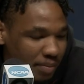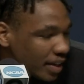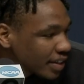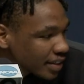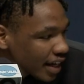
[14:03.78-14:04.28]

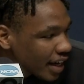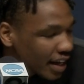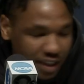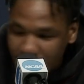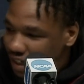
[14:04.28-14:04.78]
me,
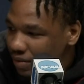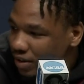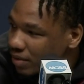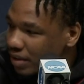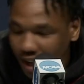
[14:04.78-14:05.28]
Stan, Jay
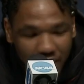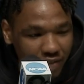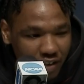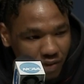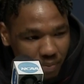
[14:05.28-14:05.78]
Will, we have
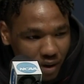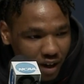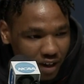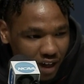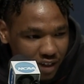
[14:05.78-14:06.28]
different
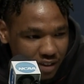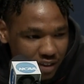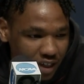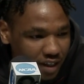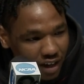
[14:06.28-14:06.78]
podcasts,
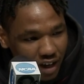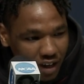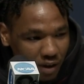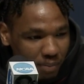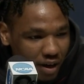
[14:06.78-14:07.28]
and like
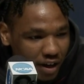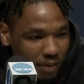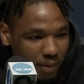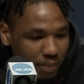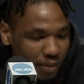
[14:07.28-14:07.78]
he'll bring
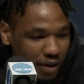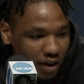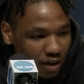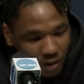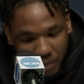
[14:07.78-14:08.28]
up a point
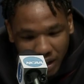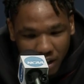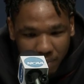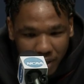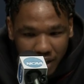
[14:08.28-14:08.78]
about
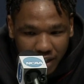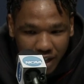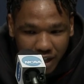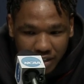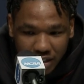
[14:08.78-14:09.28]
our
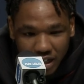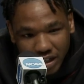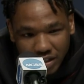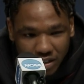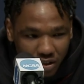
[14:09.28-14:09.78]
podcast
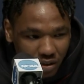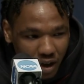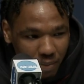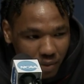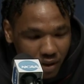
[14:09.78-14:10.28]
so
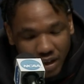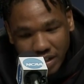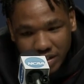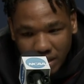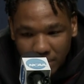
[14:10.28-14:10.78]
that
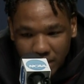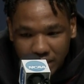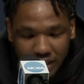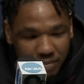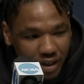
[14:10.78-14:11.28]
some of the
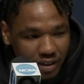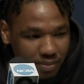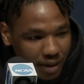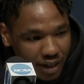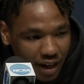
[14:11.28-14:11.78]
teammates
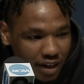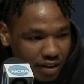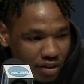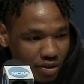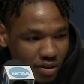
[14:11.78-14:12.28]
may not have
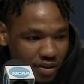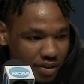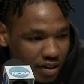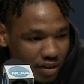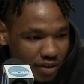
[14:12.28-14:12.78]
knew.
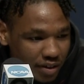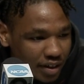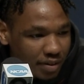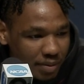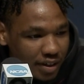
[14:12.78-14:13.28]
So
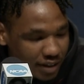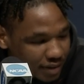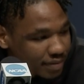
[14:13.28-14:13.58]
it'd be.